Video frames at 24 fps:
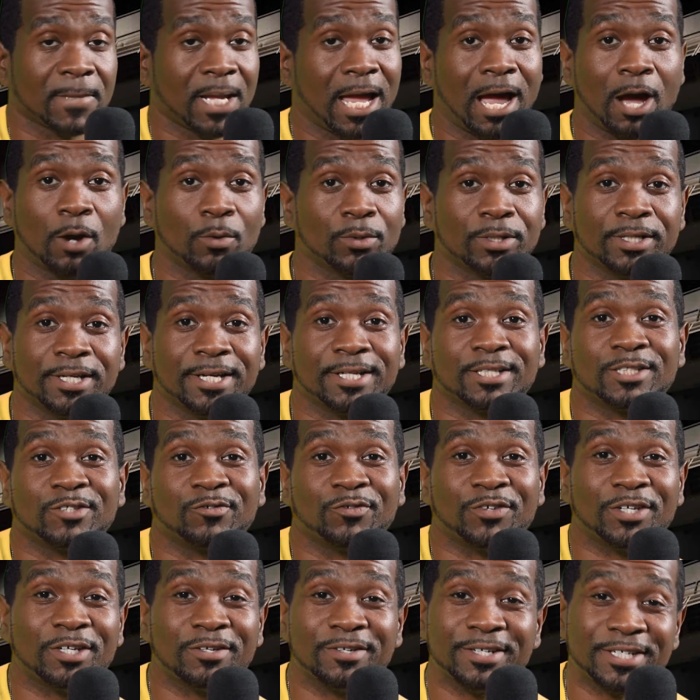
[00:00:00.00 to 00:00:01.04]
Our next
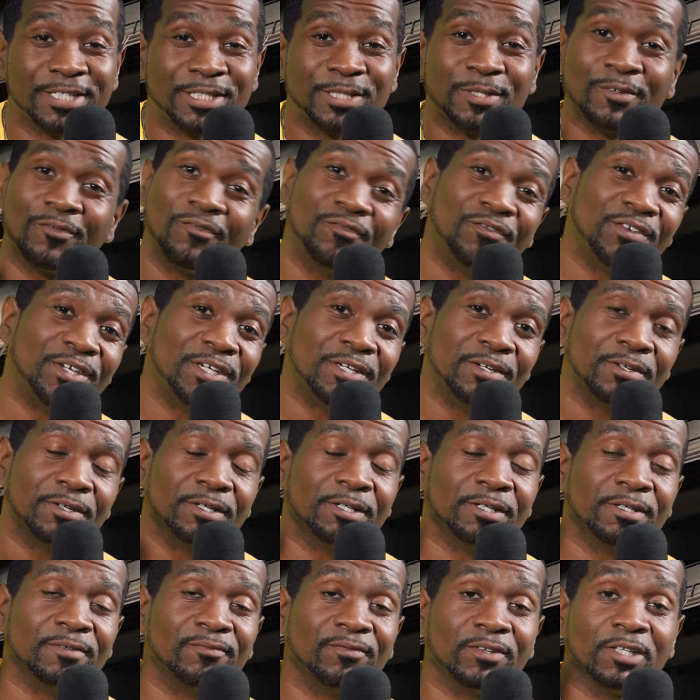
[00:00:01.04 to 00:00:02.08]
fear is the fear
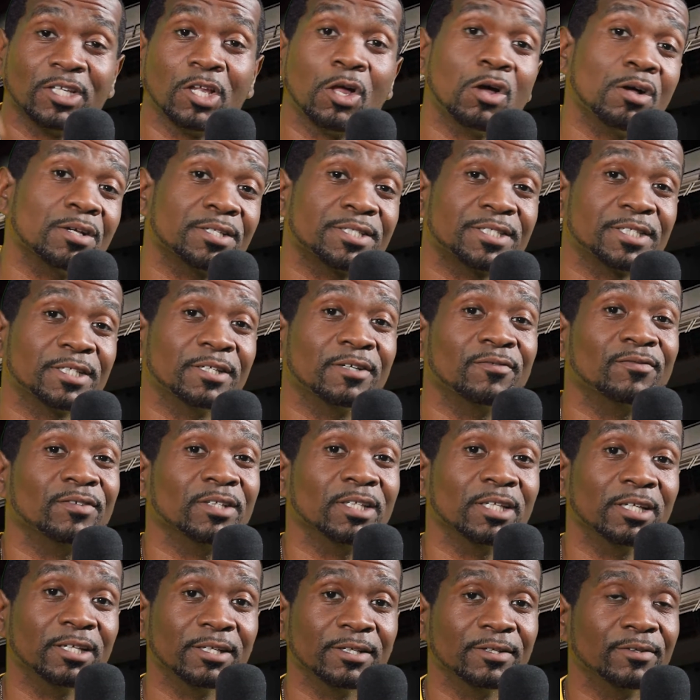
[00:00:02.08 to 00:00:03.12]
of loss of
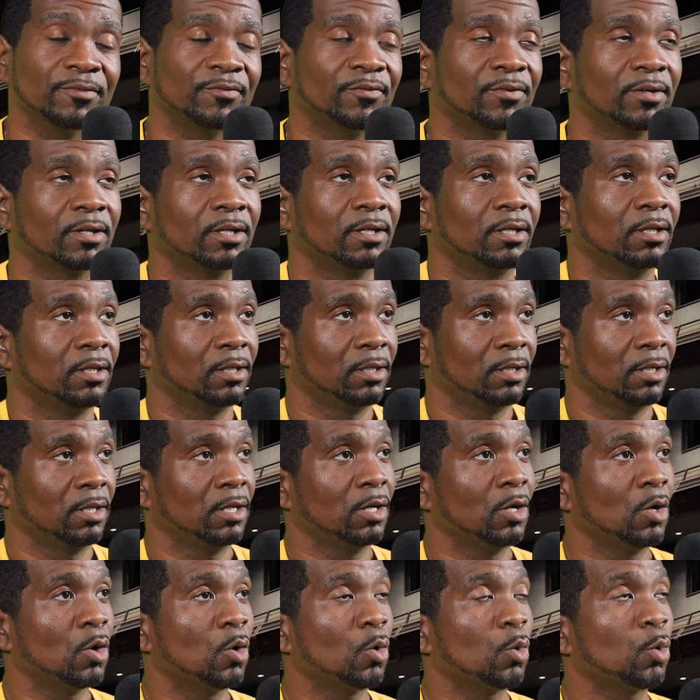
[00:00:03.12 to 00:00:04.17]
love.
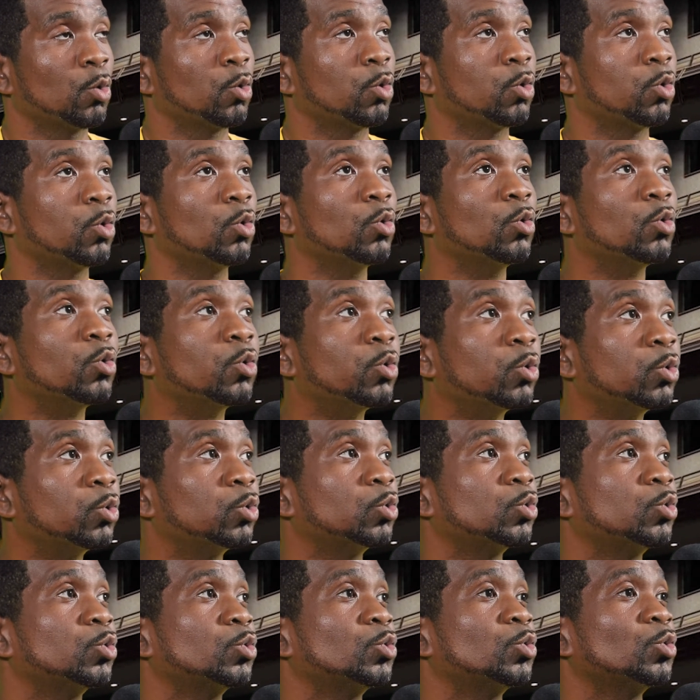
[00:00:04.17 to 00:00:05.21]
Whew.
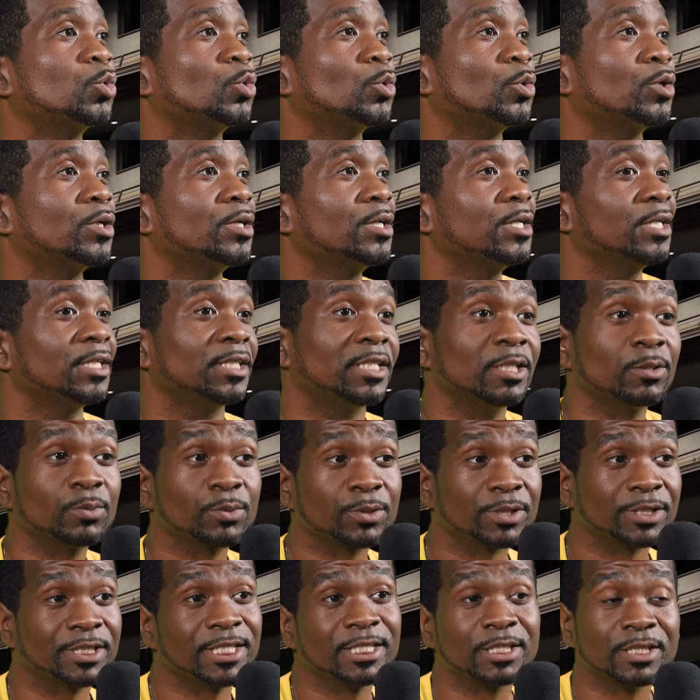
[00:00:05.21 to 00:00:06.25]
This
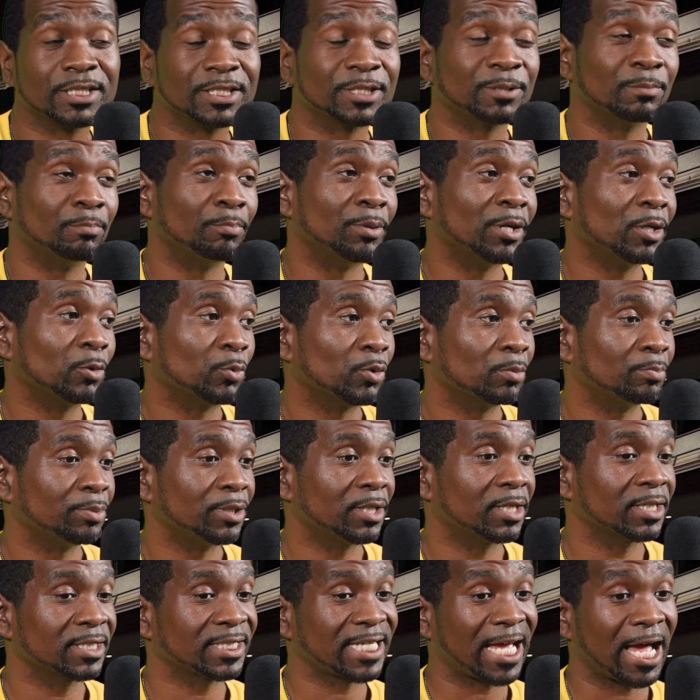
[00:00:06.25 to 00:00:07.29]
was this is the big one
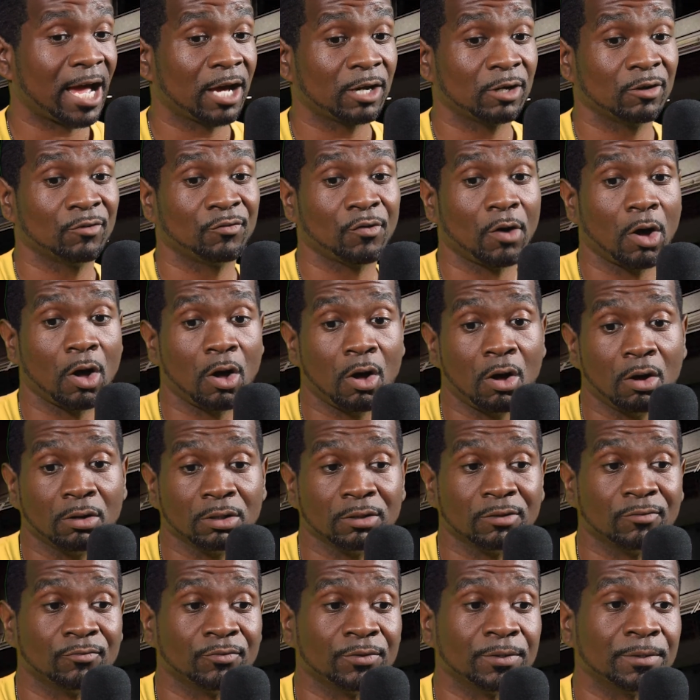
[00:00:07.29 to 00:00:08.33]
because out of all
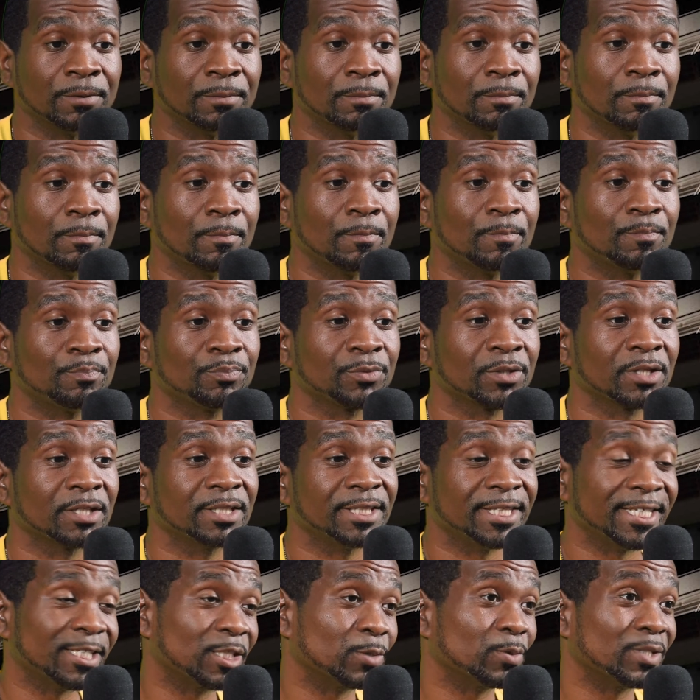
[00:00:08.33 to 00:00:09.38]
of them,
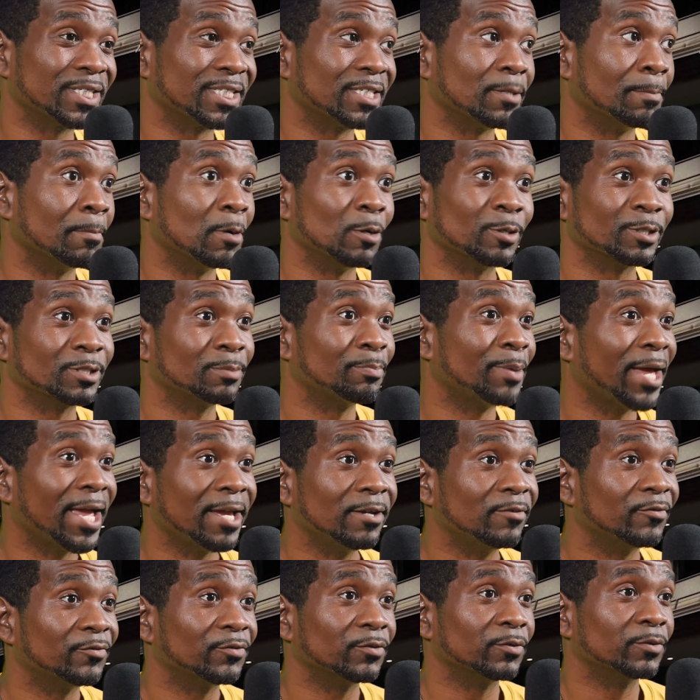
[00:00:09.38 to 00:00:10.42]
this was the most
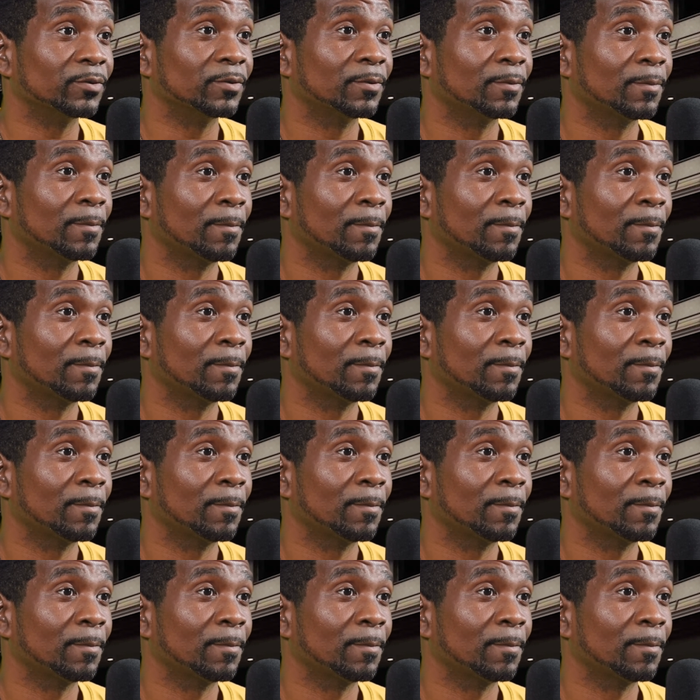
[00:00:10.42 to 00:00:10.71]
painful.